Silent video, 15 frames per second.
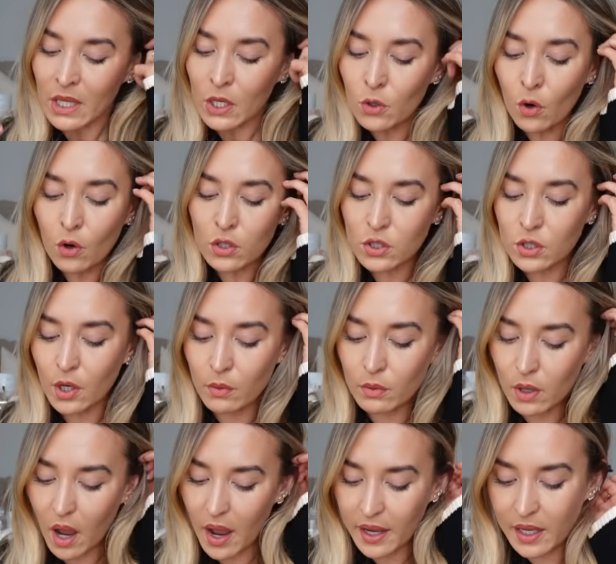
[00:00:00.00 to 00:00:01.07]
Not because I don't
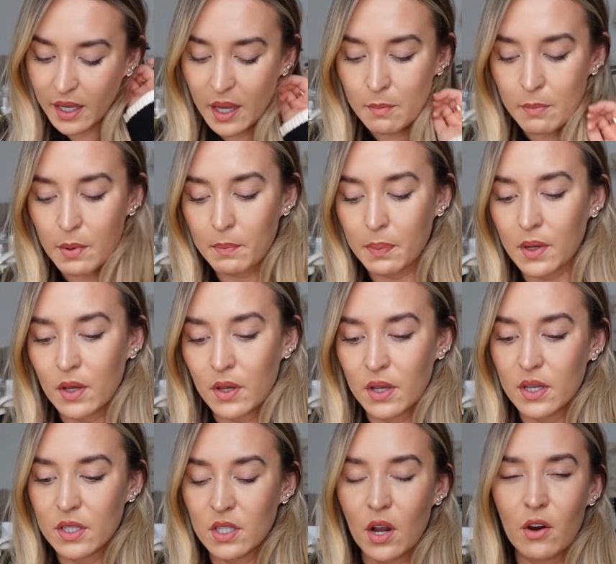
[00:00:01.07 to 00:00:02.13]
like it, but
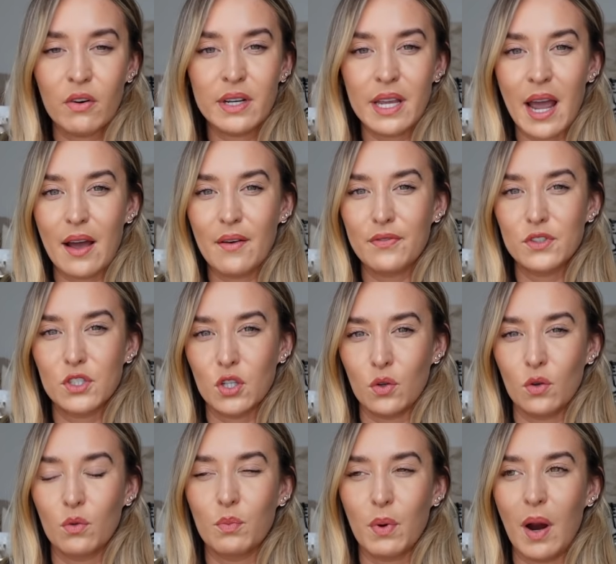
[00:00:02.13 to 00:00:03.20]
because I already have
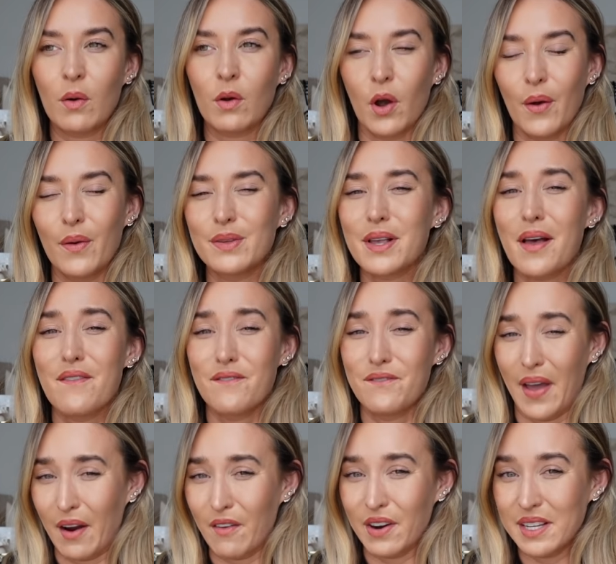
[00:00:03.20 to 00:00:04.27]
two brown coats,
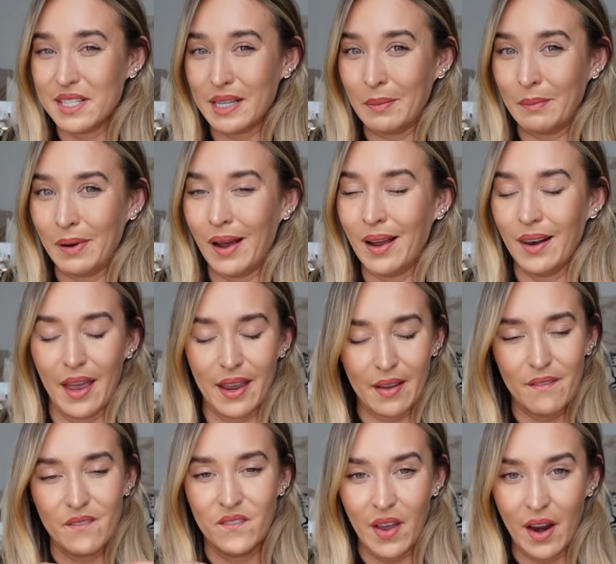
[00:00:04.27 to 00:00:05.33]
very similar, like
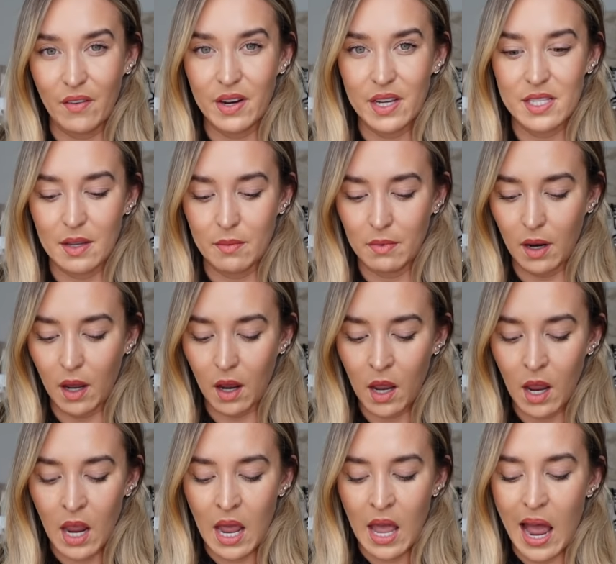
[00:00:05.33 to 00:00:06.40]
very similar.
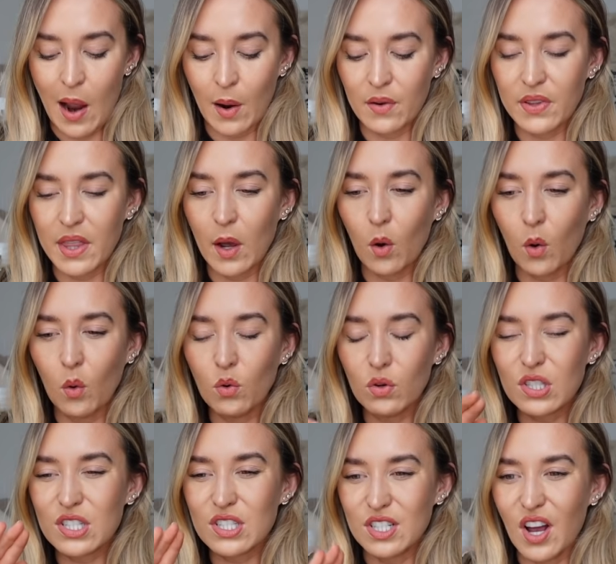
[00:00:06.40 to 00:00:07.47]
However, they're all
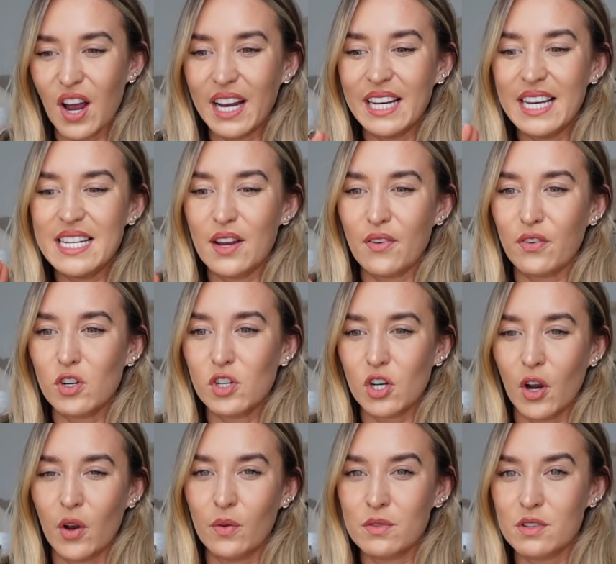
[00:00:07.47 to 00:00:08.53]
slightly different
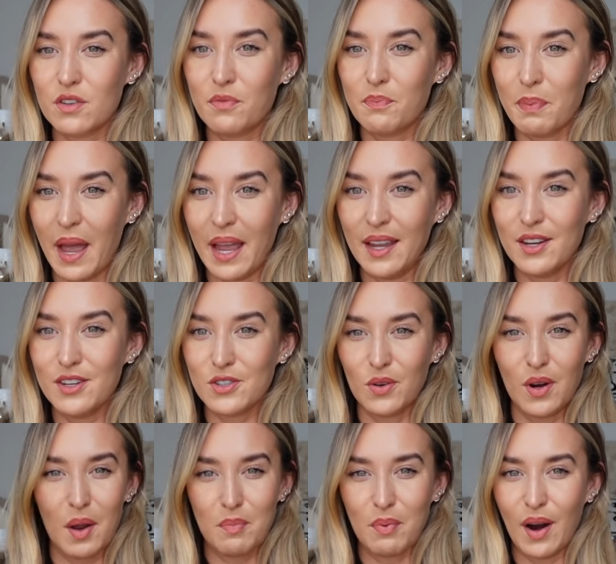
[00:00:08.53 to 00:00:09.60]
tones of beige or
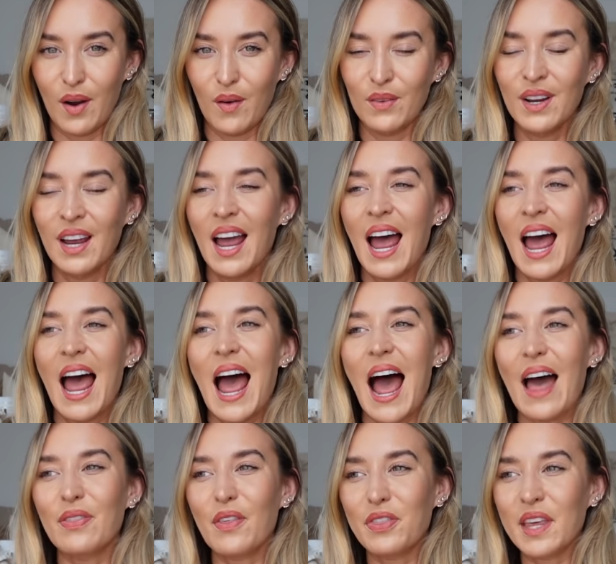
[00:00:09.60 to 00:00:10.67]
like brown.
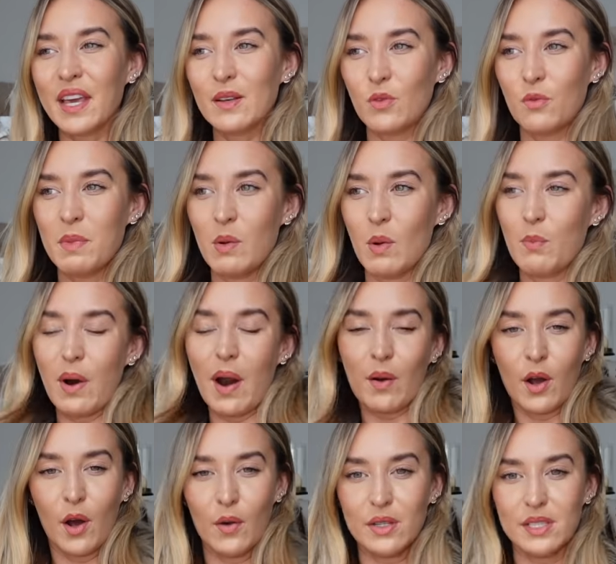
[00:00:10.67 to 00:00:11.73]
And the thing is with me with brown
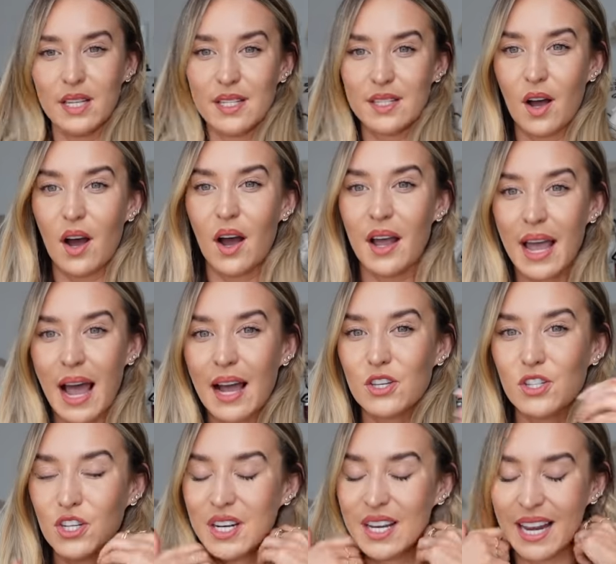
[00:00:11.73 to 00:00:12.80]
coats is I
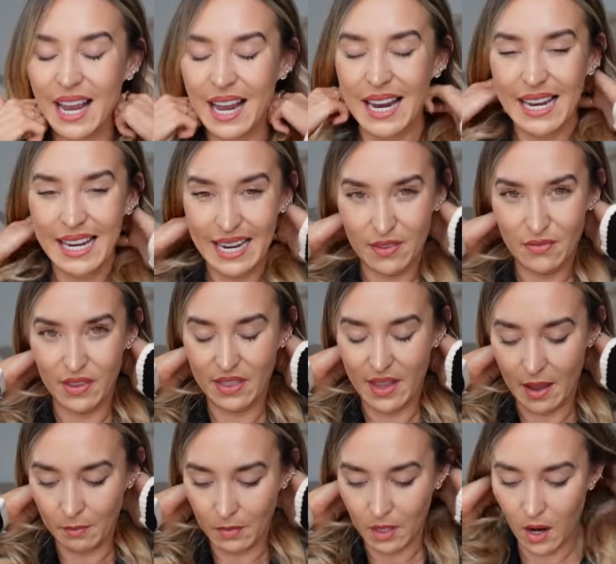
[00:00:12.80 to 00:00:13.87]
actually live in
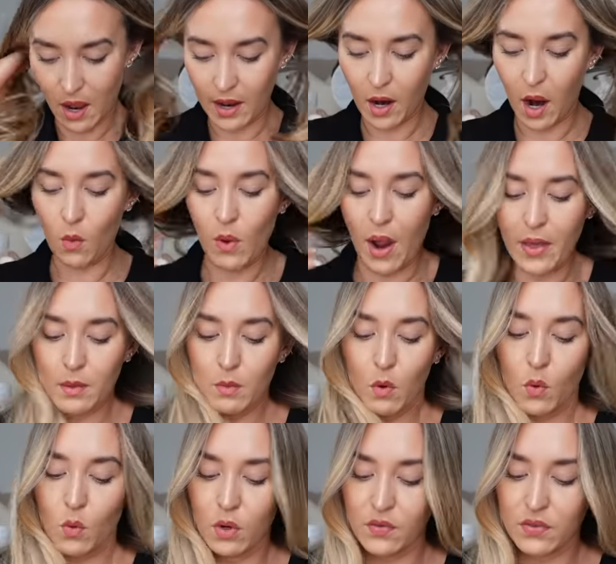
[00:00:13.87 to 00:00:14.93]
them. Like, I wear them
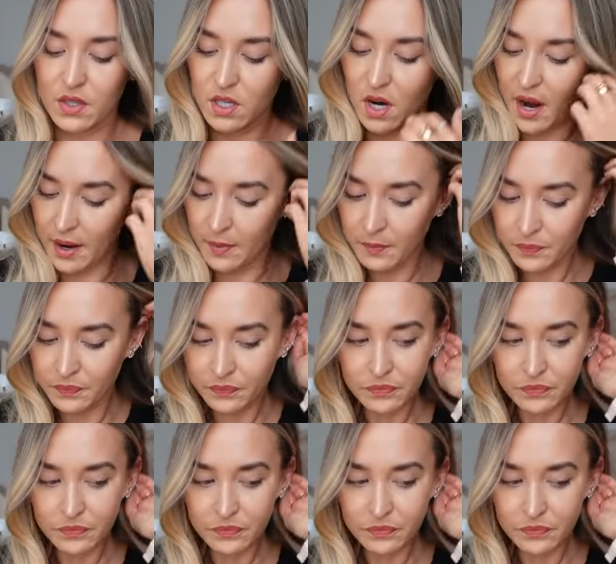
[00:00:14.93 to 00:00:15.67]
all of the time.